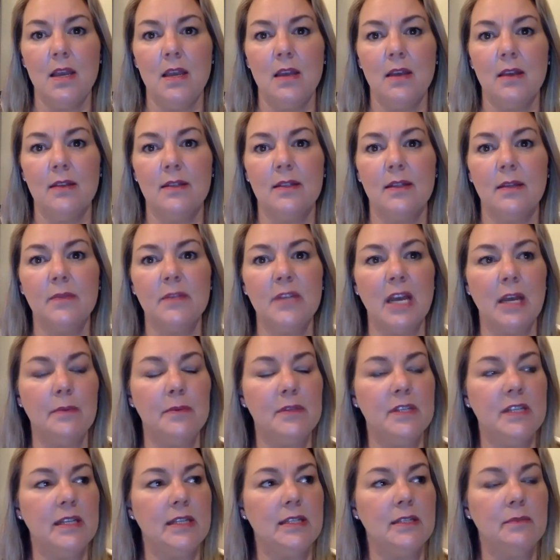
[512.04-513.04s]

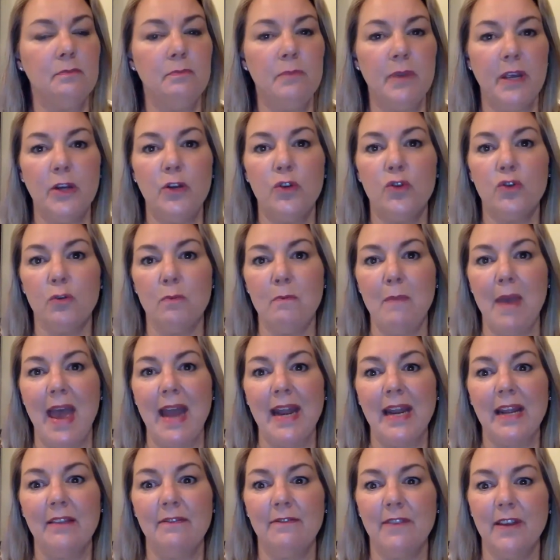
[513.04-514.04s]
Sometimes these big
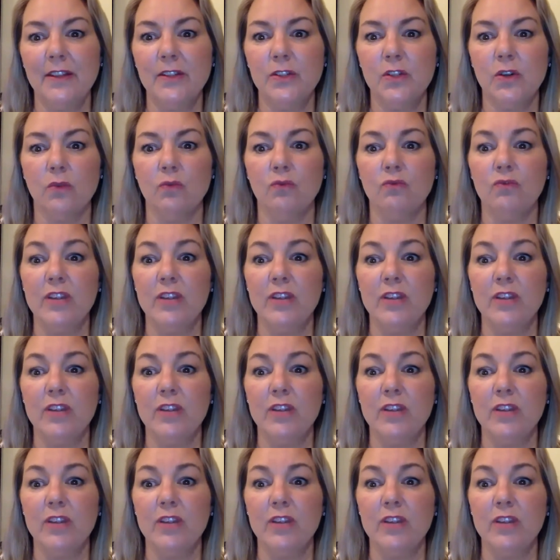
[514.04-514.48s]
dramatic events are